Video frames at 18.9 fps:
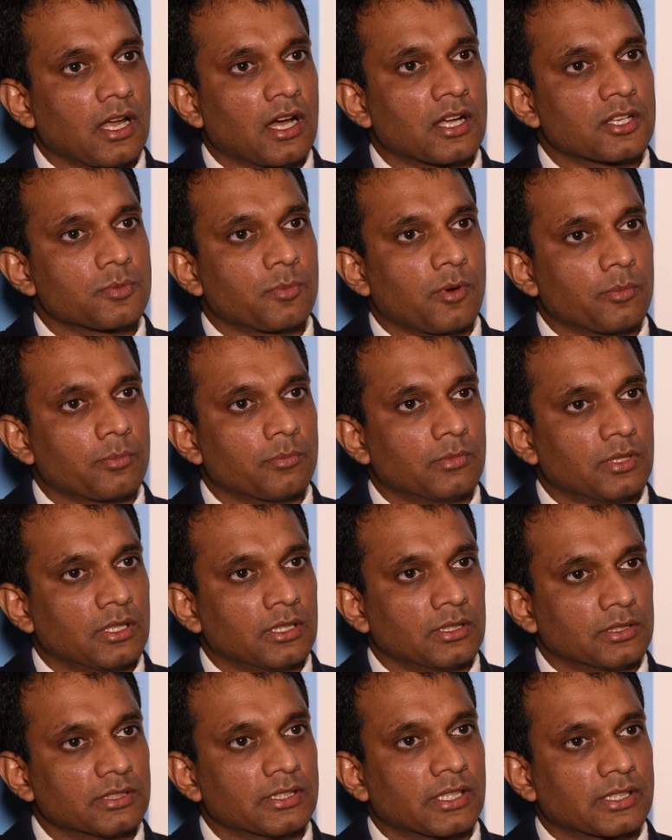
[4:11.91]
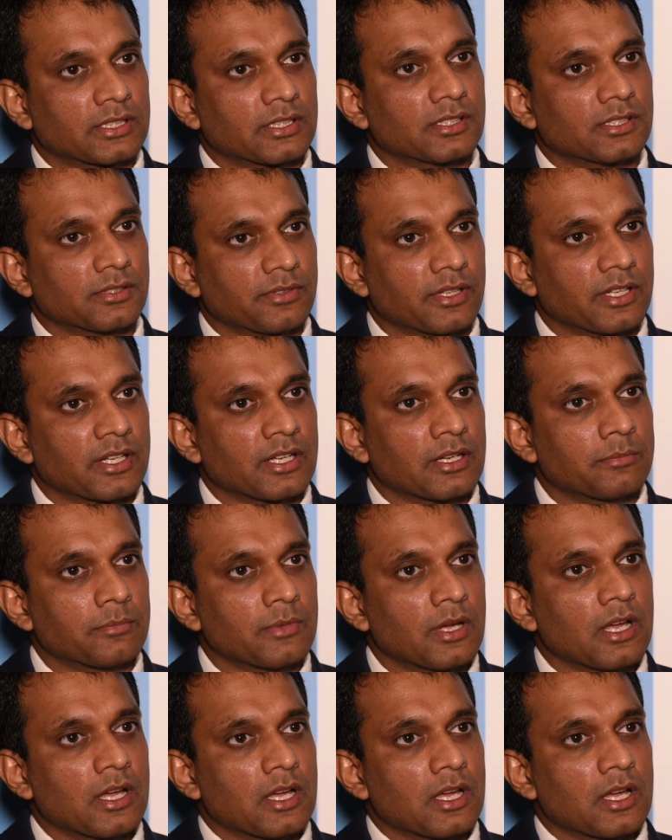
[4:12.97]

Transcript: large pop, uh, sectors of India,